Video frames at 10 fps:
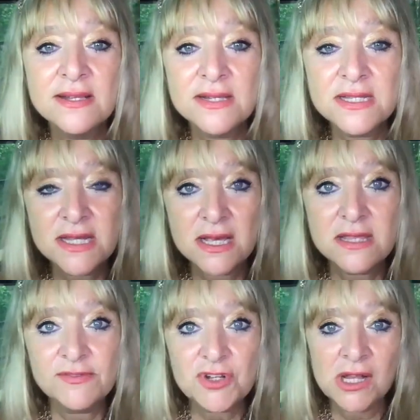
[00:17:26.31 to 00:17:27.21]
the 6th
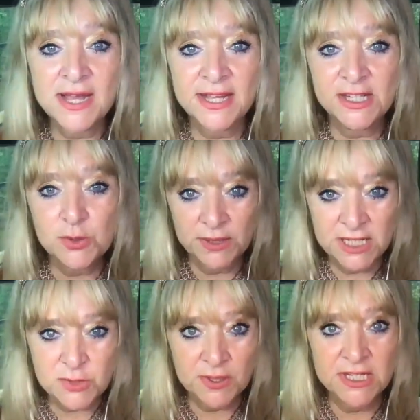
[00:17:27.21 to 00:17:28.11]
of July,
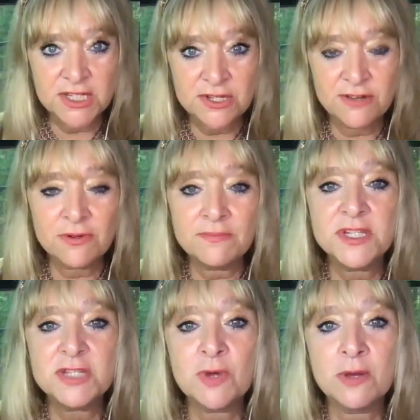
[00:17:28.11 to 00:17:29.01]
2022, from
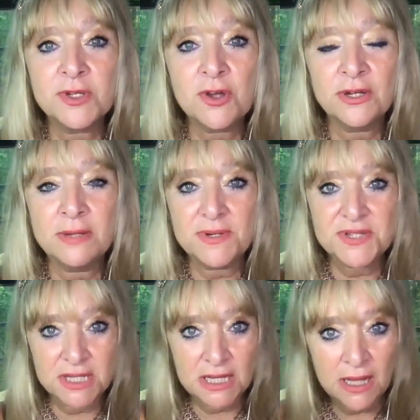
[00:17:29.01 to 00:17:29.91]
this moment on in
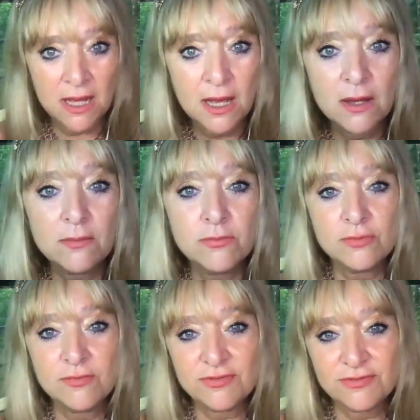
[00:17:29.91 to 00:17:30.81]
particular,
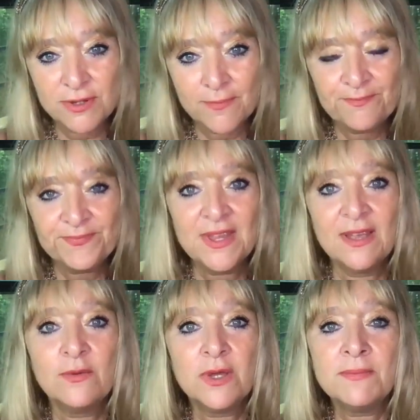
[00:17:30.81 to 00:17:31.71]
boom,
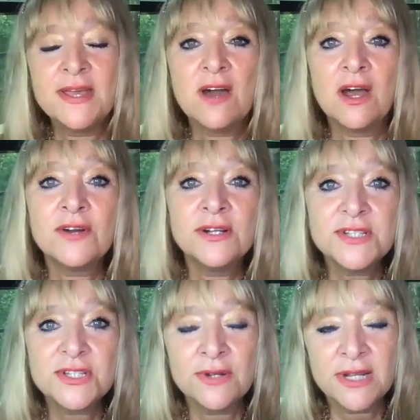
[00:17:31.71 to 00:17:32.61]
we make our own
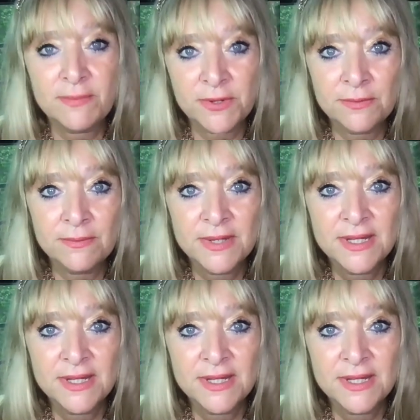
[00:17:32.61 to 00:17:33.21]
sonic boom.